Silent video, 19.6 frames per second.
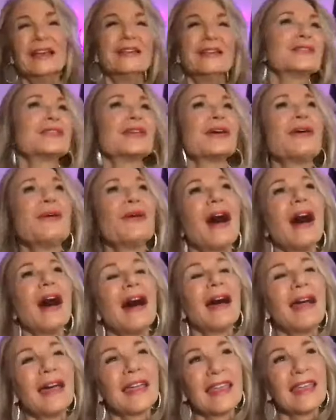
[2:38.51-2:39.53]
So
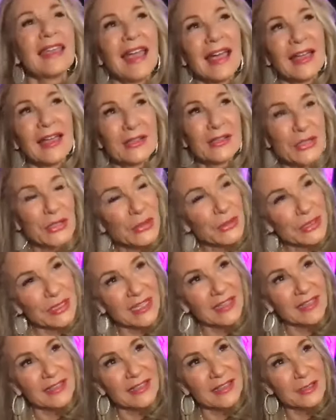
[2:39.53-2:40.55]
I had two
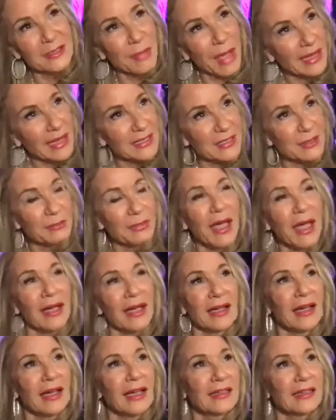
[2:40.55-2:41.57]
gigs back to
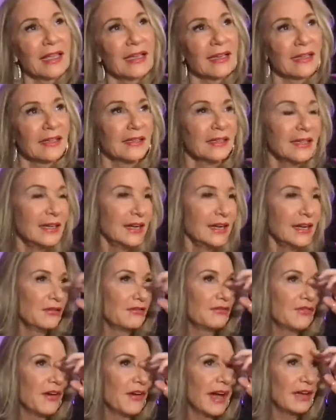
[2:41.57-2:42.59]
back. I had like a
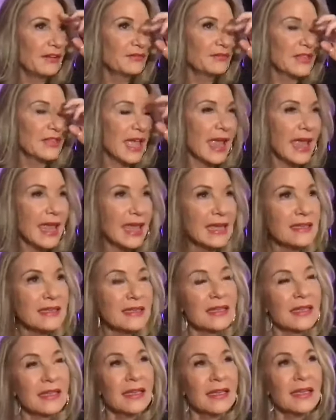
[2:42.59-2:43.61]
5 to
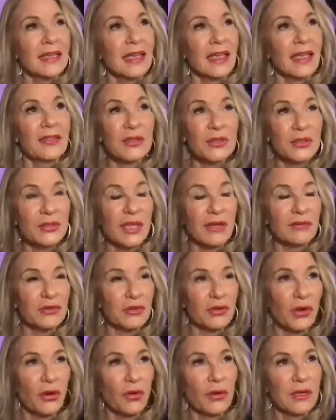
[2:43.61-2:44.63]
8, and this was after
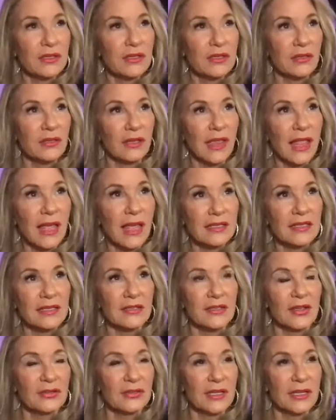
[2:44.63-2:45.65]
going to
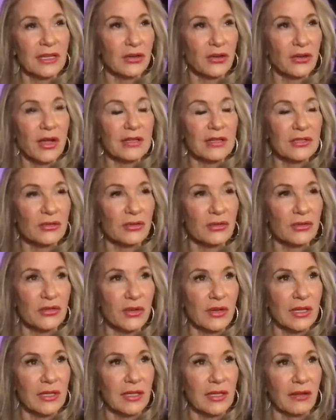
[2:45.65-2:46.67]
classes all day in grad school. So
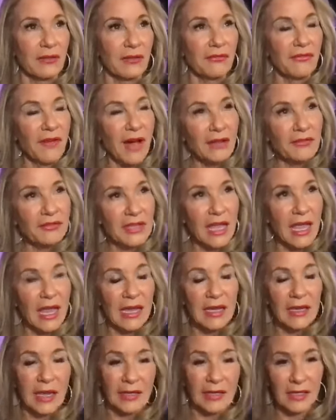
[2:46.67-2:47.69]
I had like a 5 to
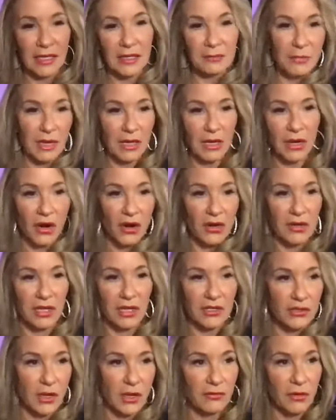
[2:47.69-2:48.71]
8. I'd get in my car and
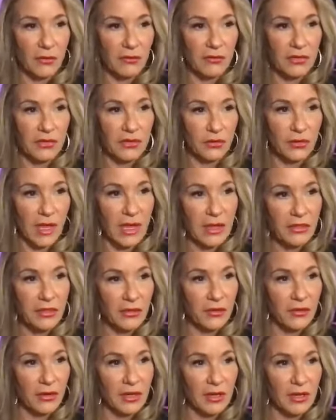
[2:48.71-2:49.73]
I'd drive over to an
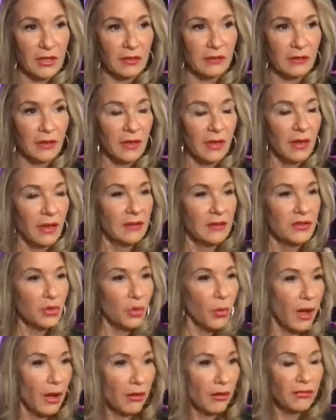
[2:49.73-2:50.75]
8:30 to
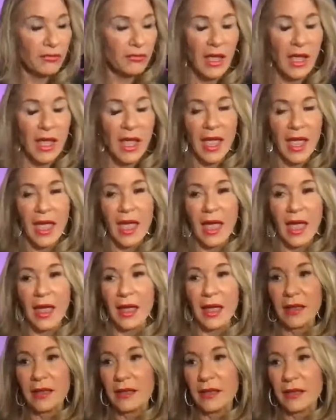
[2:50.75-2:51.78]
12.
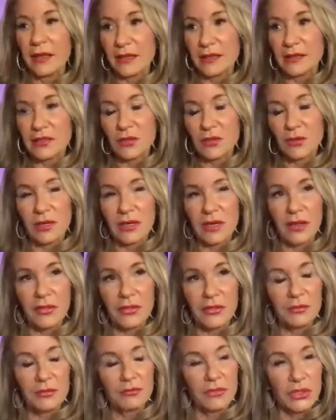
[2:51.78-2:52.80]
And so I got
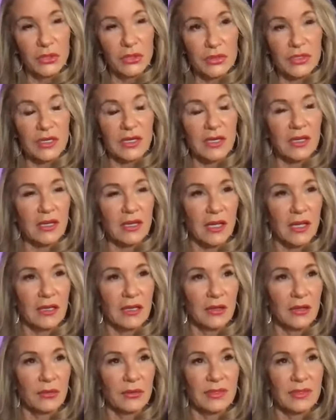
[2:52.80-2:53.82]
the music and
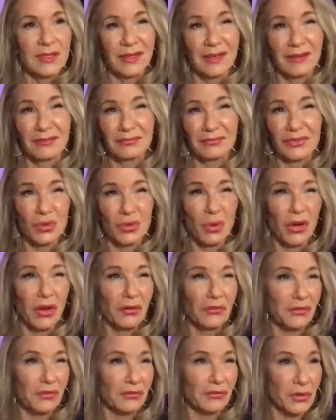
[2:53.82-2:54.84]
it was like
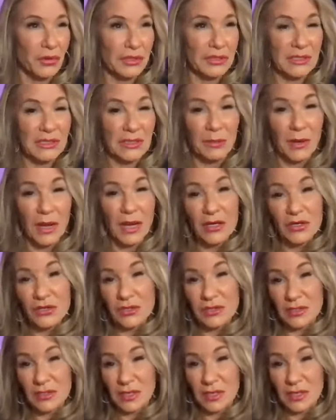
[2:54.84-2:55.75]
12 or 14 pages.